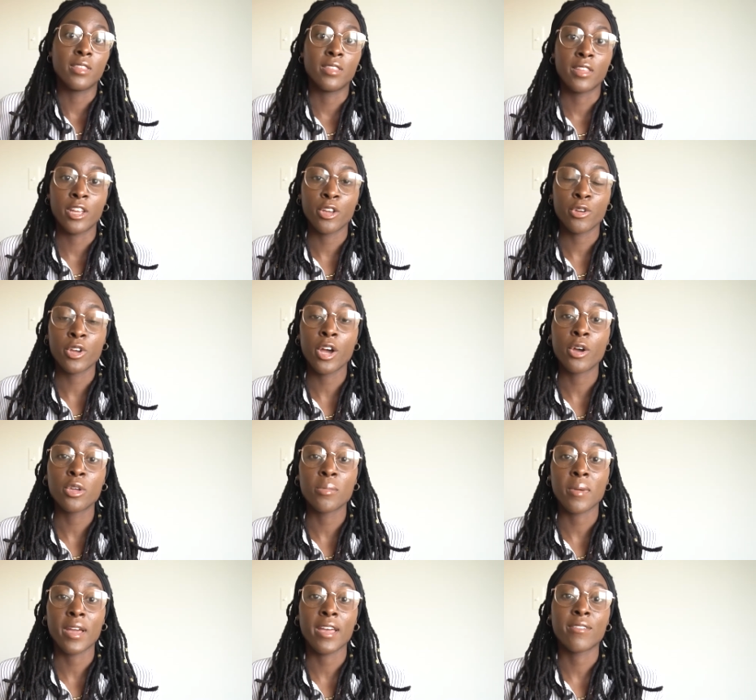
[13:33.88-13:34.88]
There you go.
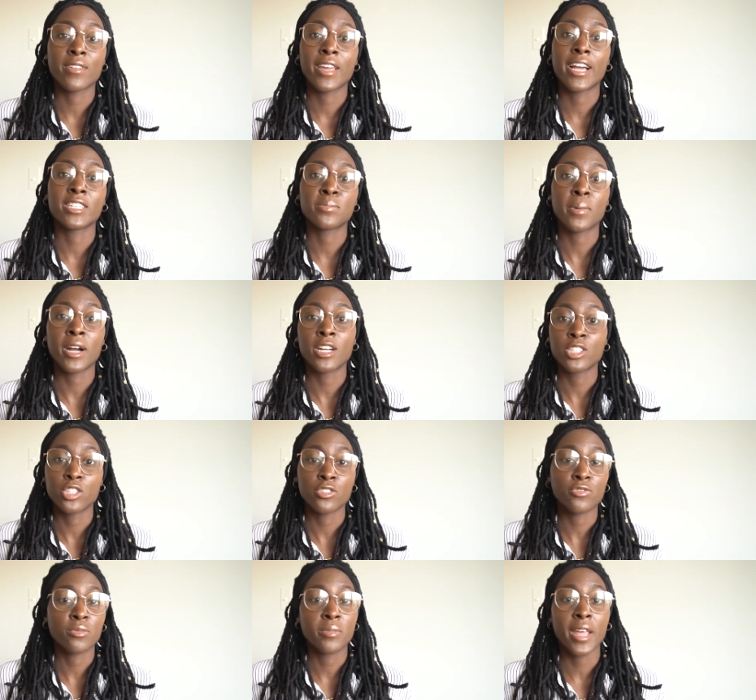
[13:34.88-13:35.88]
You might have a cash buyer
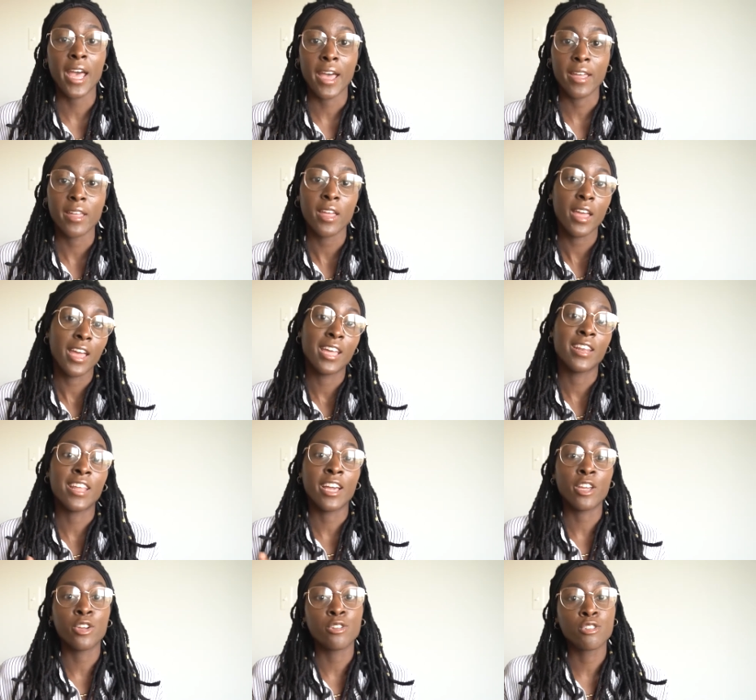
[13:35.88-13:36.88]
just from that. And
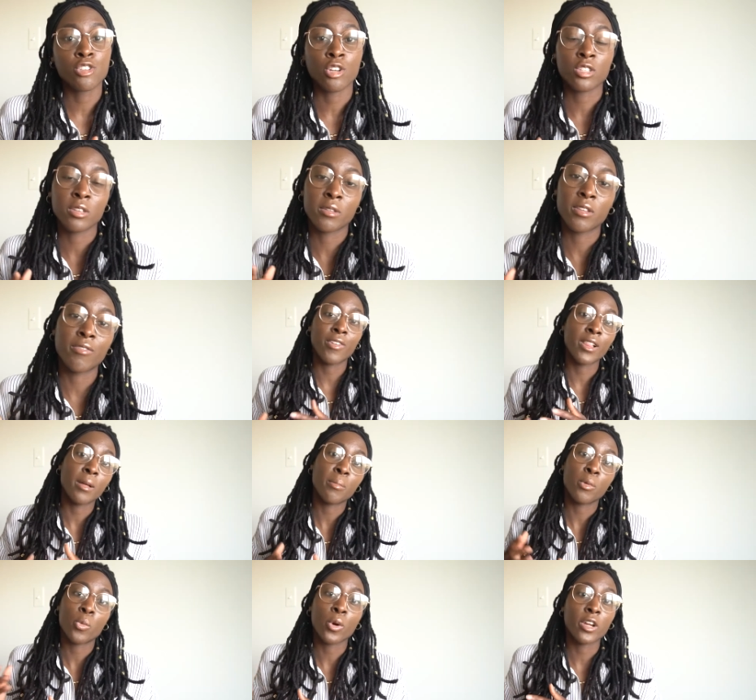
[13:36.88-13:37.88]
now you start to
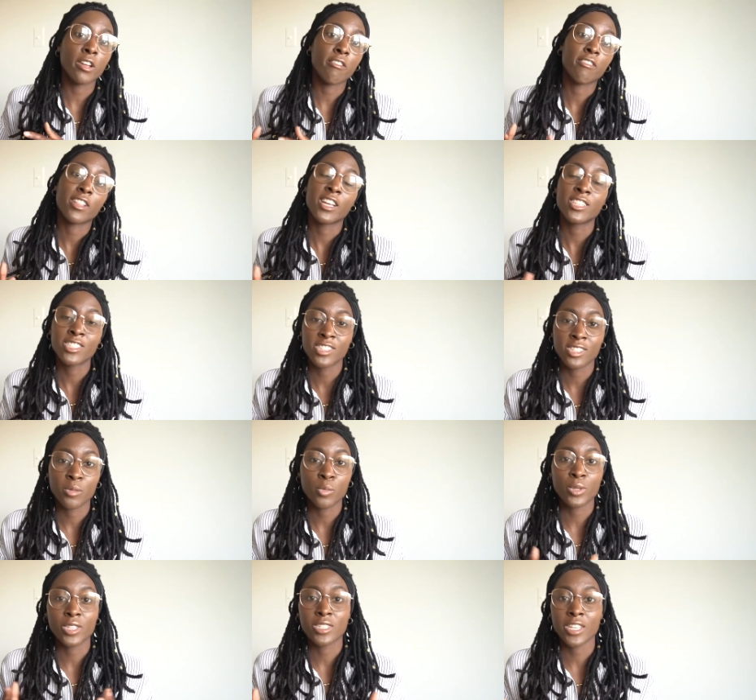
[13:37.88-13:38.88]
develop a working relationship
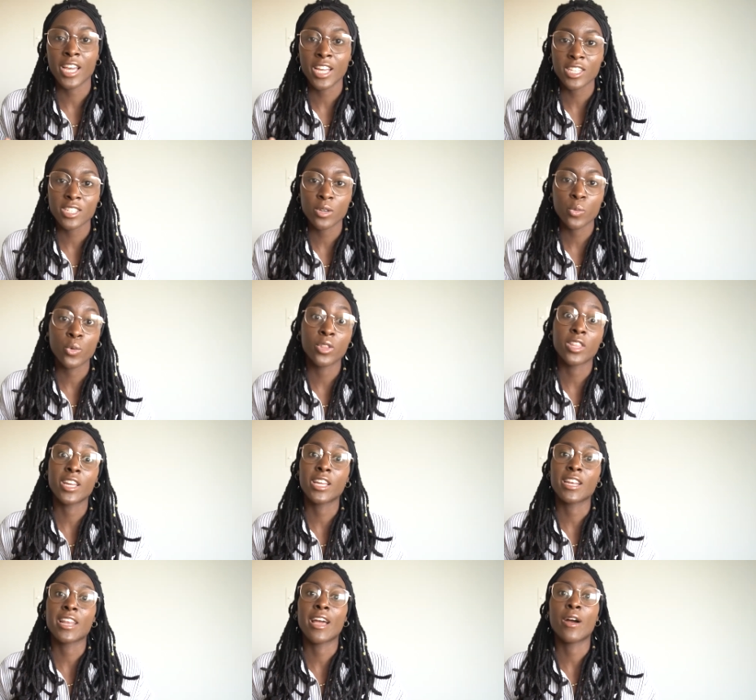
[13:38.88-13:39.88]
with this agent where they
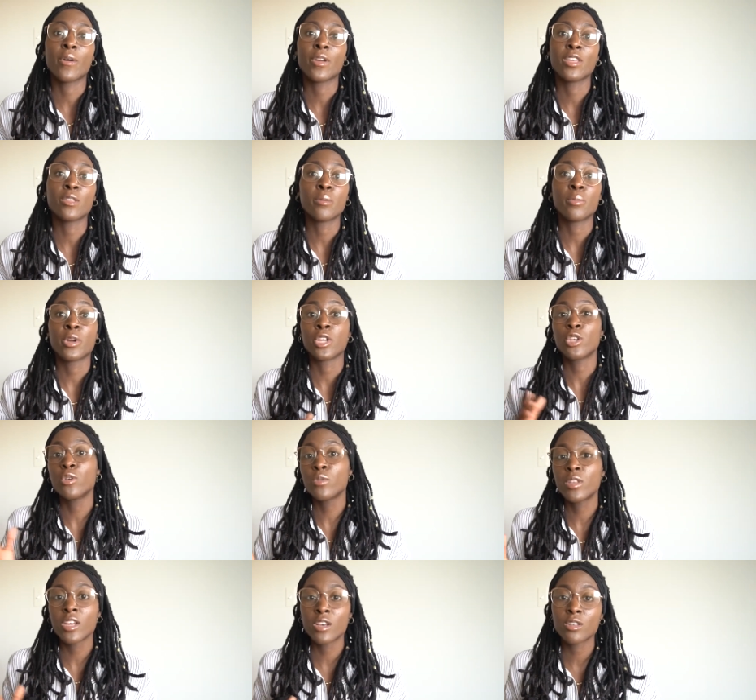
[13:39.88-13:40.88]
can now either bring
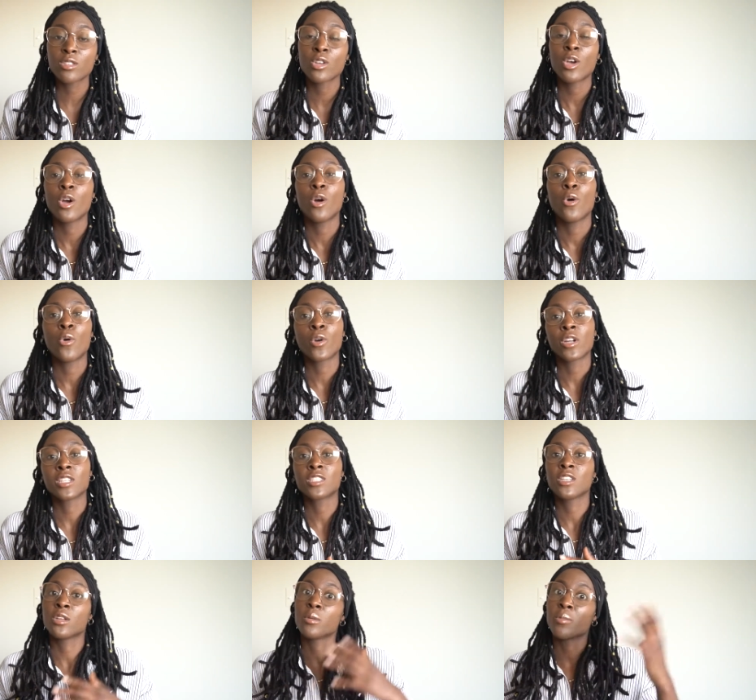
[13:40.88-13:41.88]
you deals or
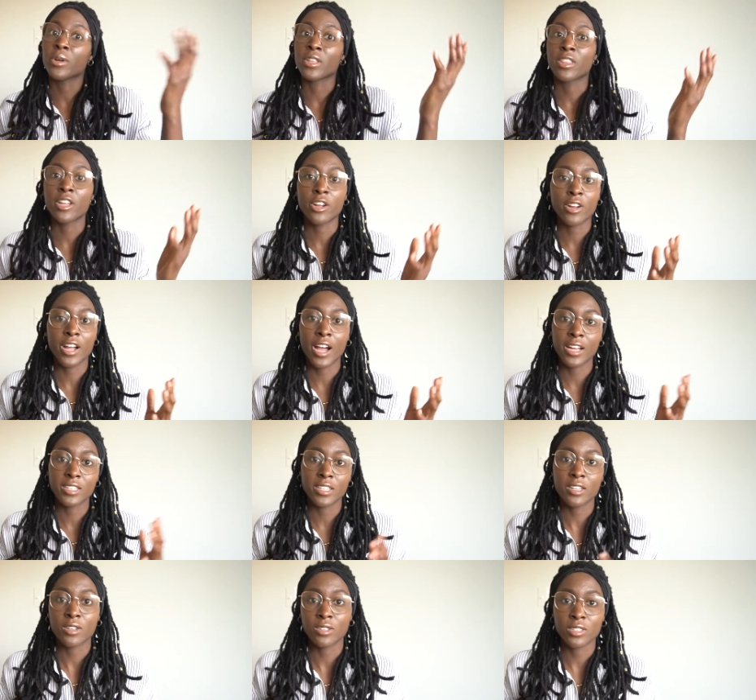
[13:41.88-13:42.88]
continue to bring their guy
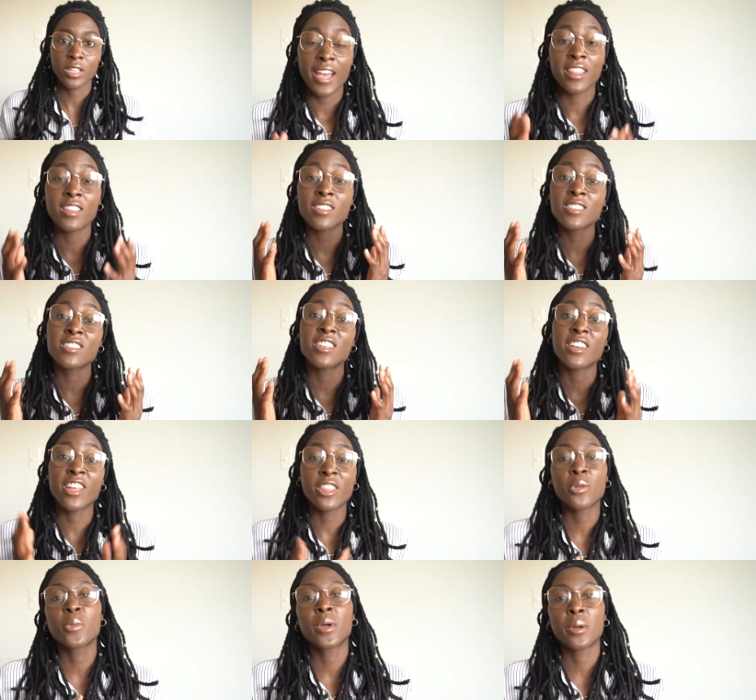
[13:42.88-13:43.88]
deals. And this is
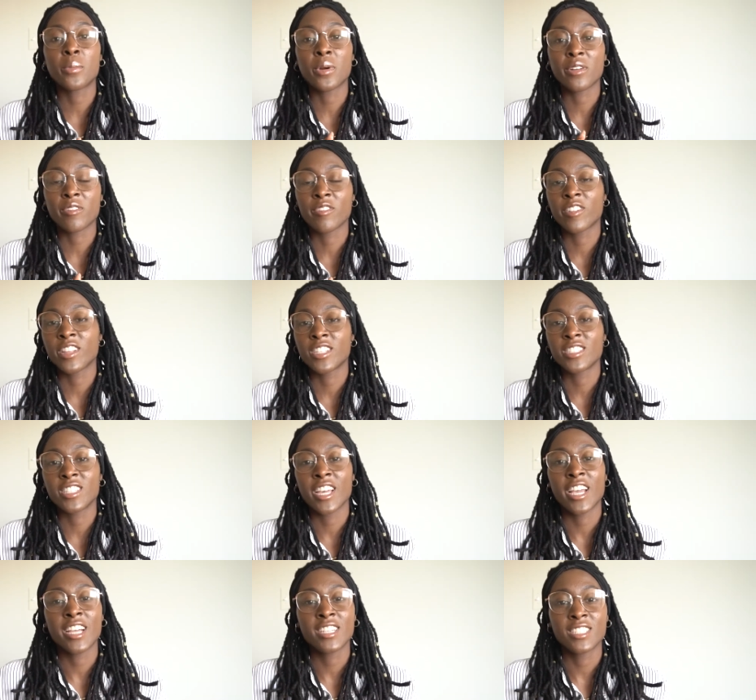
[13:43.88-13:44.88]
another way to work with real
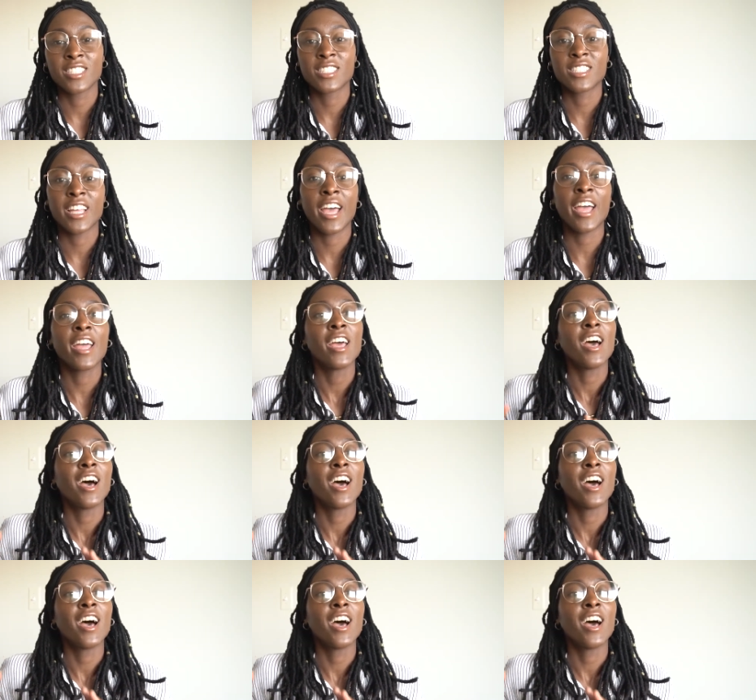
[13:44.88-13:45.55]
estate agents that